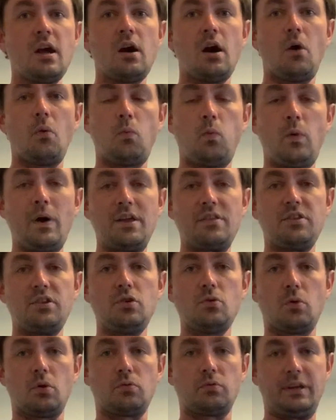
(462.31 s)
with
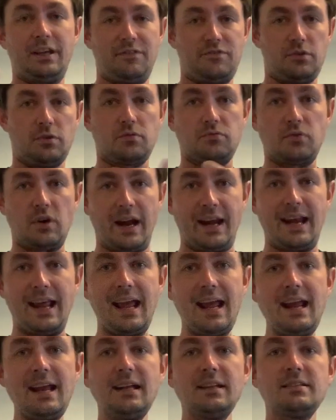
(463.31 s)
if you're
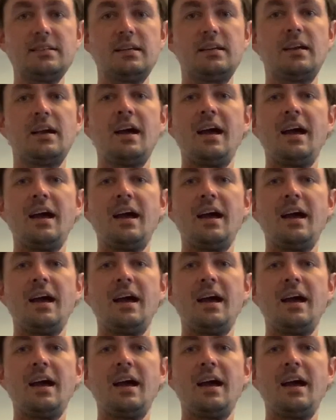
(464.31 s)
right-handed.